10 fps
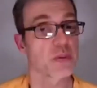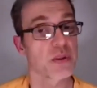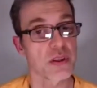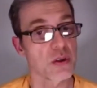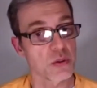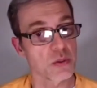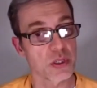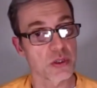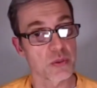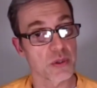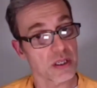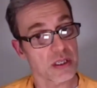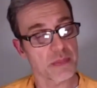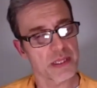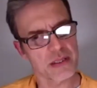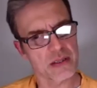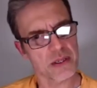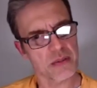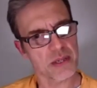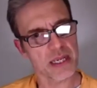with you or your work, I mean,
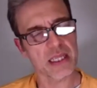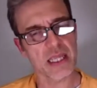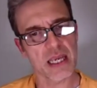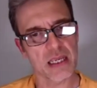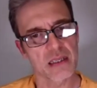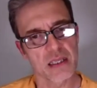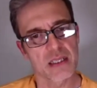where can they